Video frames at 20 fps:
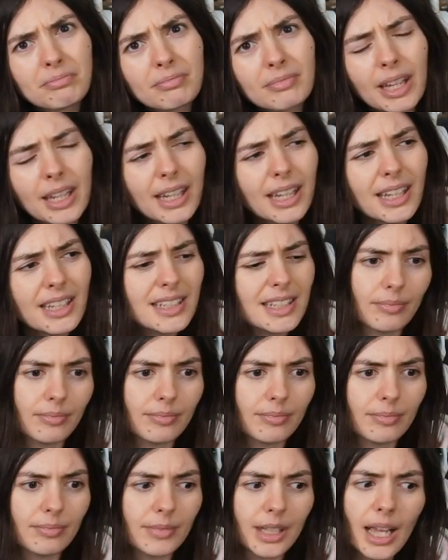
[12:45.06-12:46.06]
I guess.
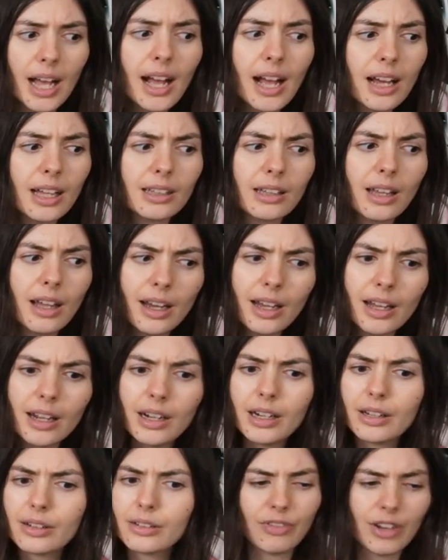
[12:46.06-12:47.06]
Yeah, a
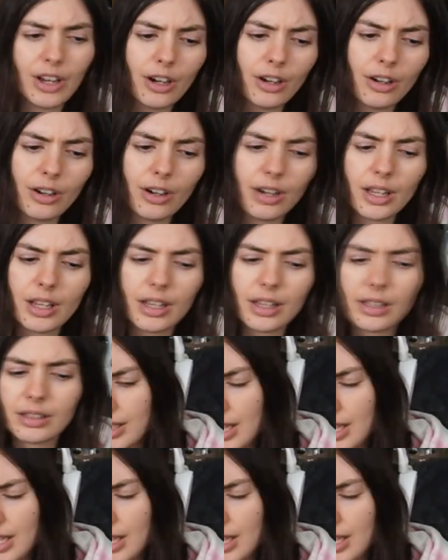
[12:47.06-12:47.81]
lot of very